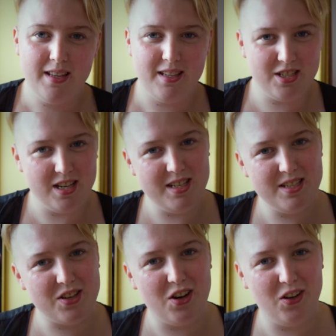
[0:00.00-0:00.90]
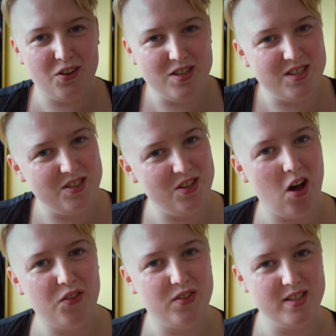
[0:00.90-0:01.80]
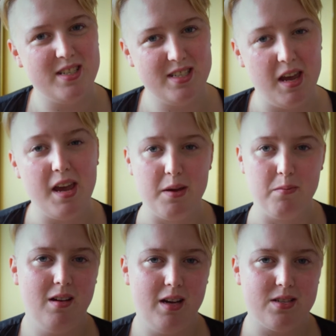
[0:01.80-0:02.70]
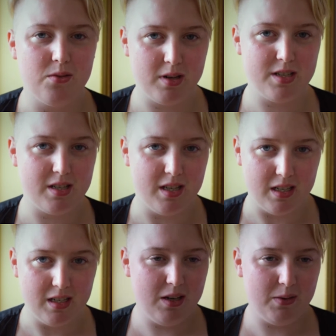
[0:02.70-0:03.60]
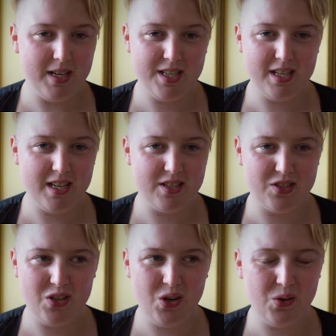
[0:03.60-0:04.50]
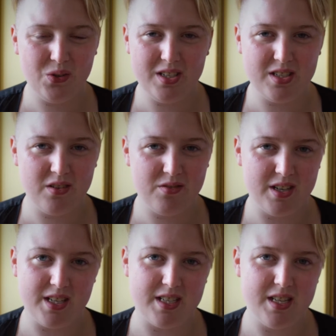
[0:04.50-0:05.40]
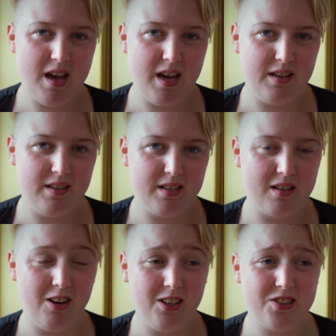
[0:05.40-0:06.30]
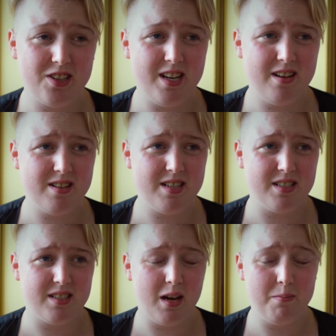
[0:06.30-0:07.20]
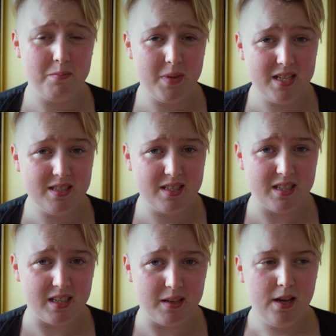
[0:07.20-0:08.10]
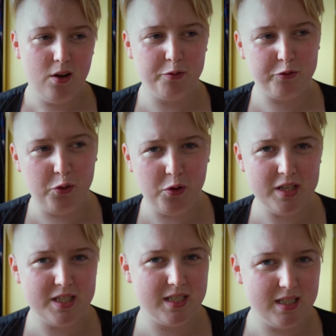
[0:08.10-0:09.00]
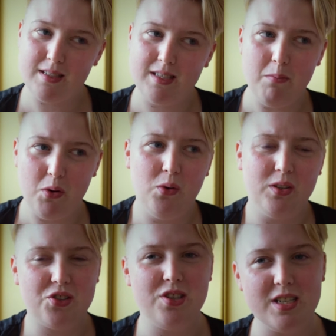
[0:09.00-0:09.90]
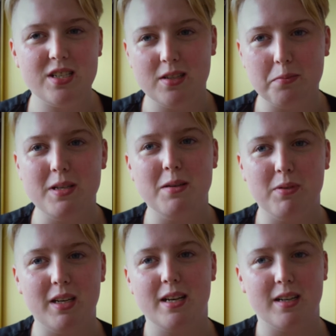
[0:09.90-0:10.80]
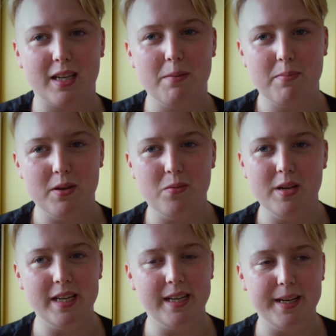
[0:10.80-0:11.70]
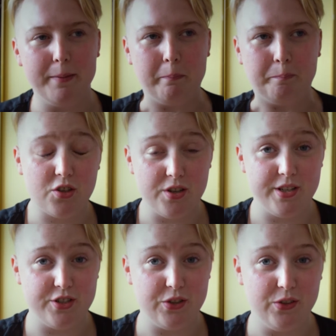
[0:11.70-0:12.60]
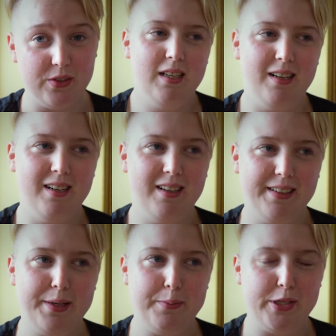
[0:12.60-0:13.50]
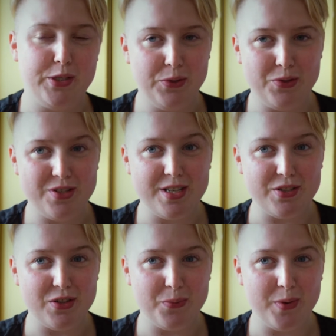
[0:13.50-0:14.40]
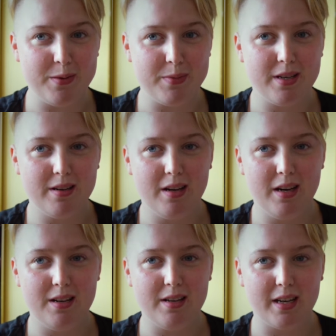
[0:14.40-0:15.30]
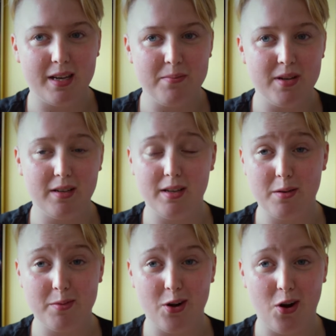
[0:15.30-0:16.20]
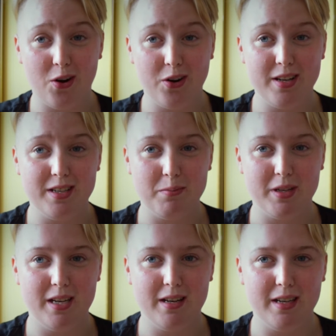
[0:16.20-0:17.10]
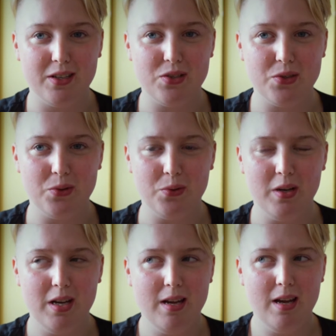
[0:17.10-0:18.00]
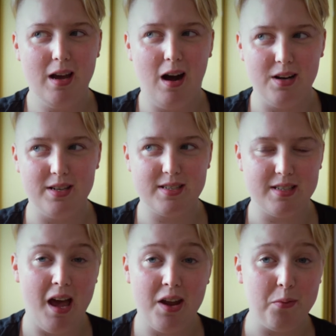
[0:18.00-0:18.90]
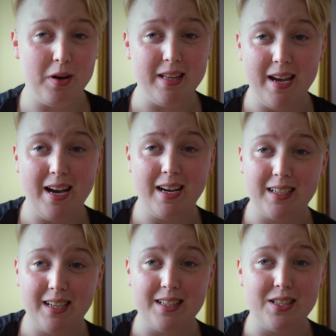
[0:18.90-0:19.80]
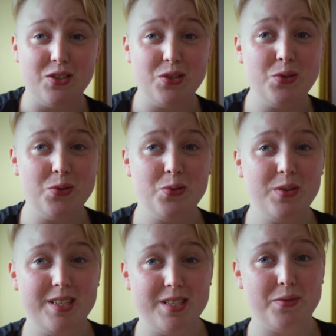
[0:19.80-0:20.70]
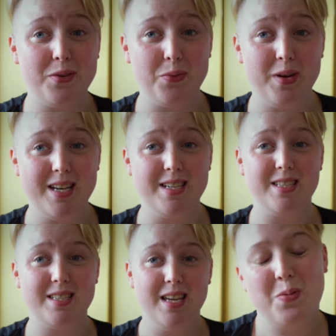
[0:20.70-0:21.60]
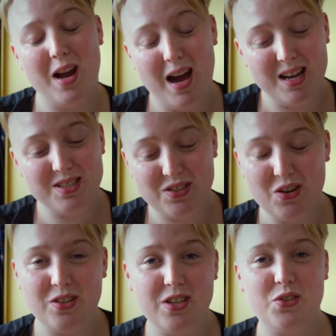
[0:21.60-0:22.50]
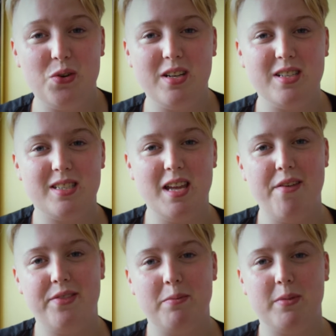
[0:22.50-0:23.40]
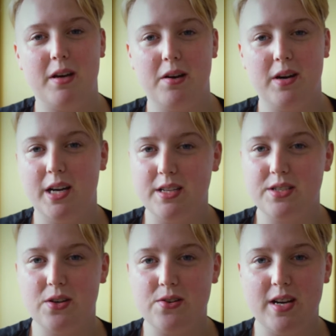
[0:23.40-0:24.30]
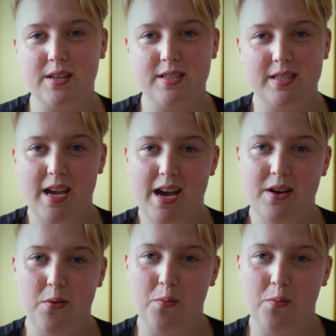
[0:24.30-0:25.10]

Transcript: the Chinese culture is not the same as Russia. Russia is totally different, and the culture here is amazing. Of course, some old traditional people here can be really traditional, a little bit too traditional maybe, and that can be a little bit hard in the beginning to understand why they act like they do in different ways. But I started to understand them now, and I started to understand